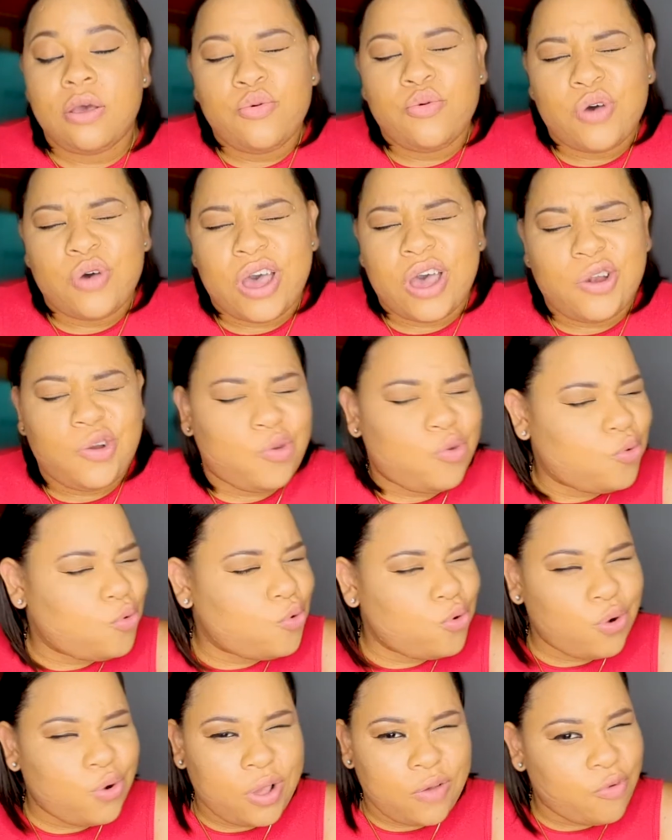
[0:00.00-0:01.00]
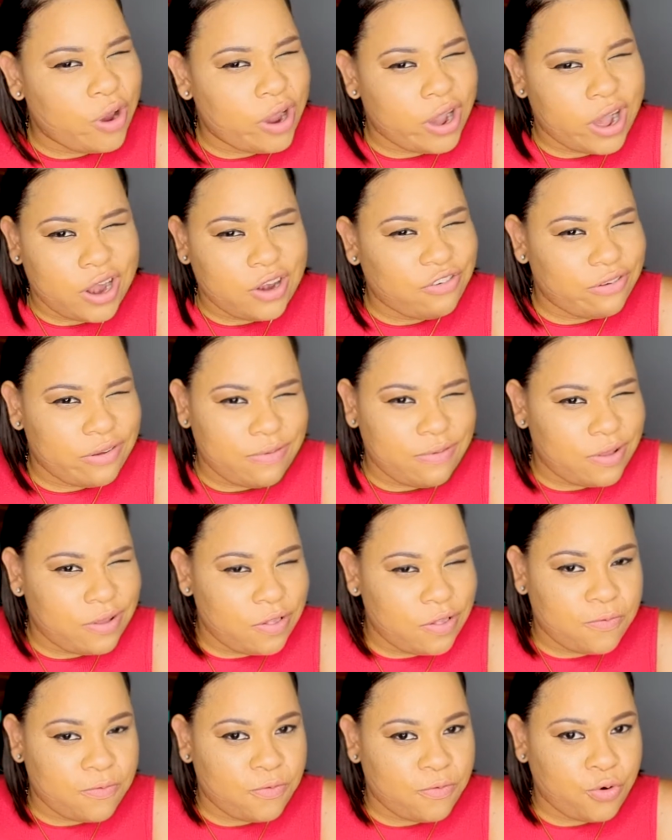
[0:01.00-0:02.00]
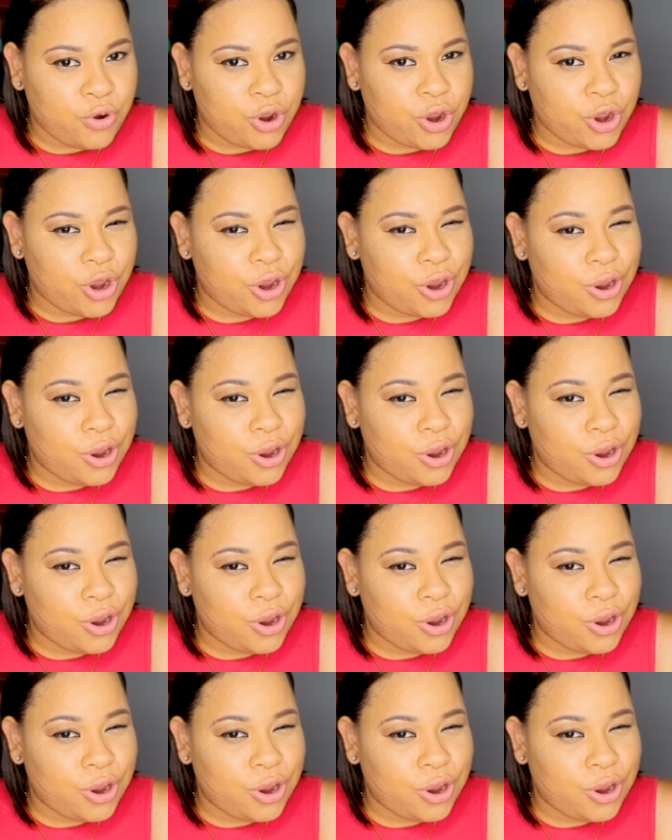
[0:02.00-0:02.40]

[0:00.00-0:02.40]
I don't know if work and travel is for